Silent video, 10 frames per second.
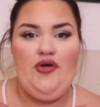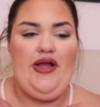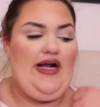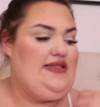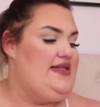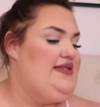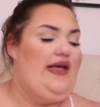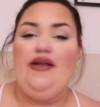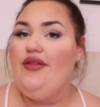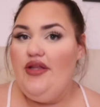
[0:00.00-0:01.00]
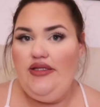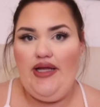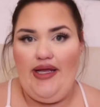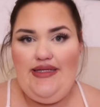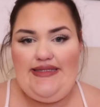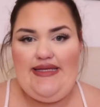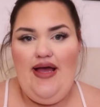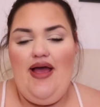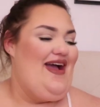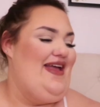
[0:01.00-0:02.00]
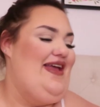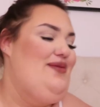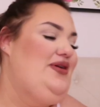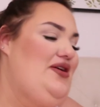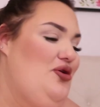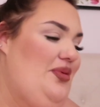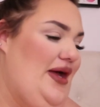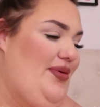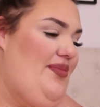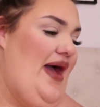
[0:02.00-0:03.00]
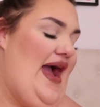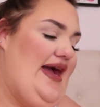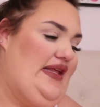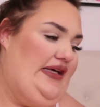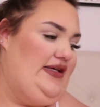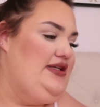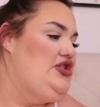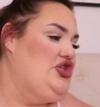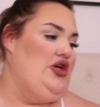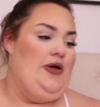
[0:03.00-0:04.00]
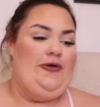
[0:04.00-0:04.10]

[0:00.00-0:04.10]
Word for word: okay guys, it's the end of the night. I am gonna open up a package.